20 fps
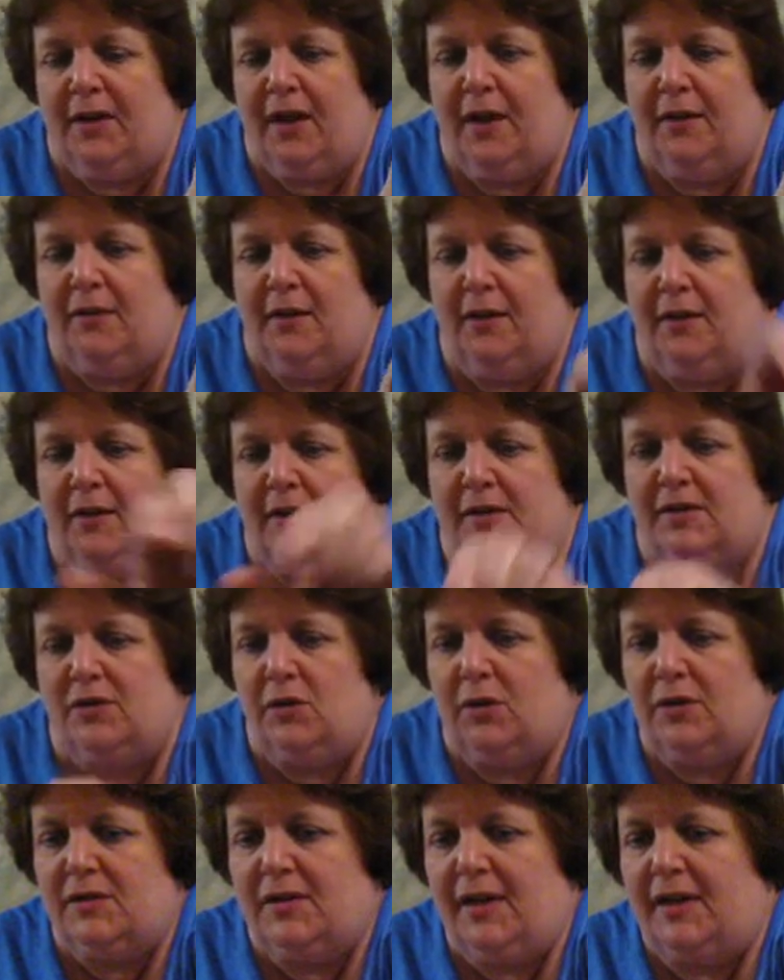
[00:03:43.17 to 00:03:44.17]
And then this
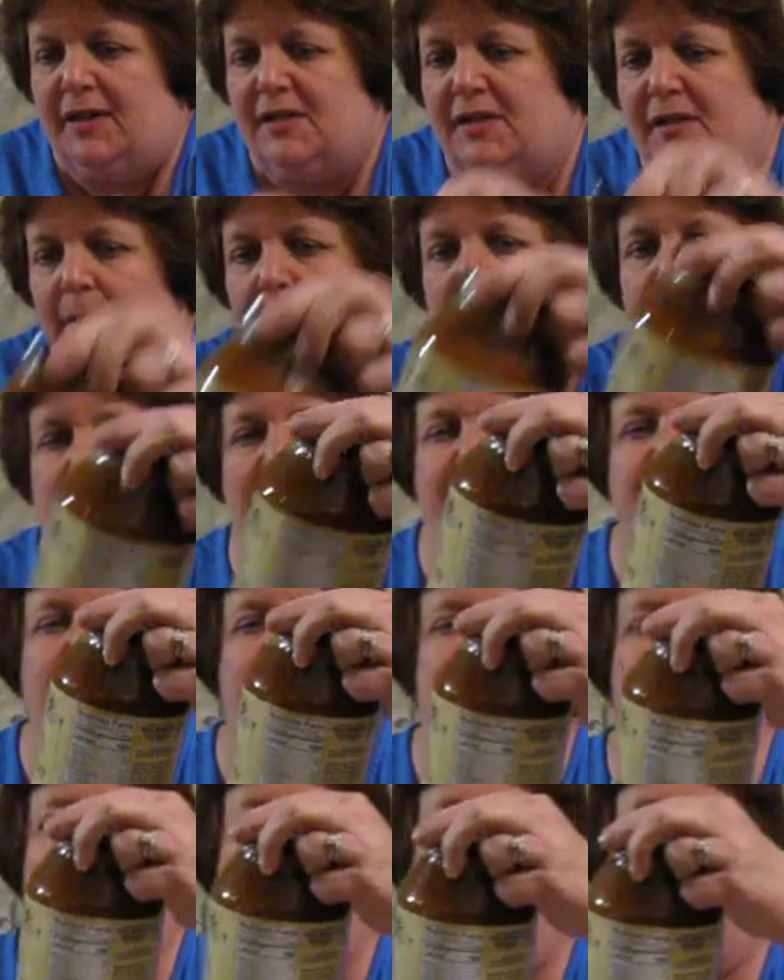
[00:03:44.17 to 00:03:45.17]
looks like some kind
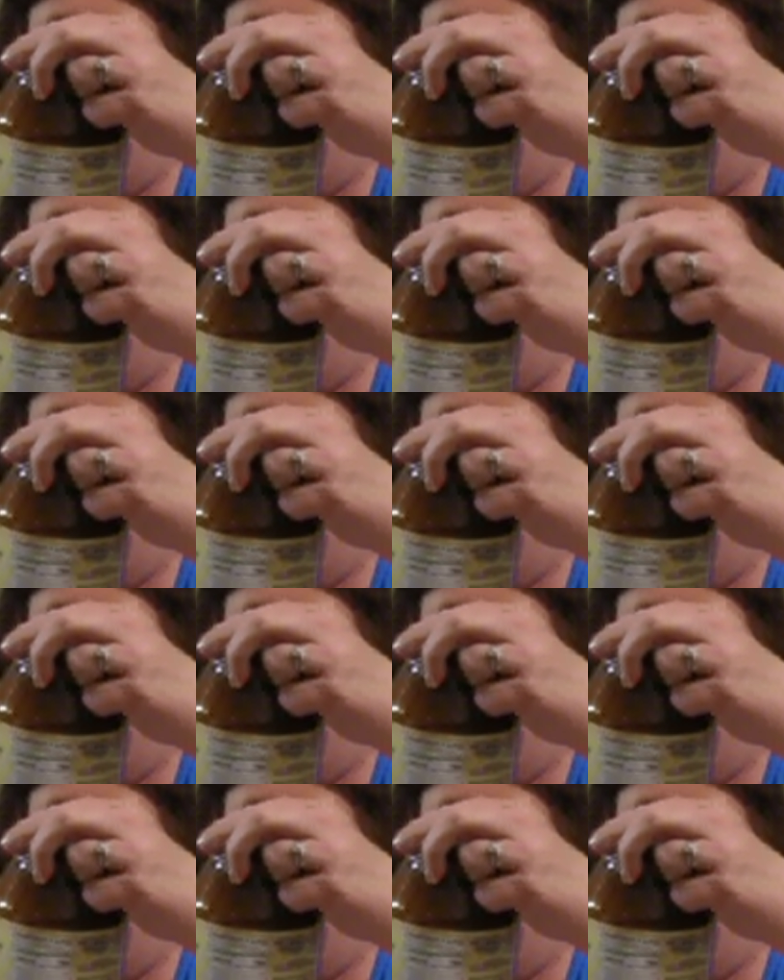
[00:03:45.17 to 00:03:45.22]
of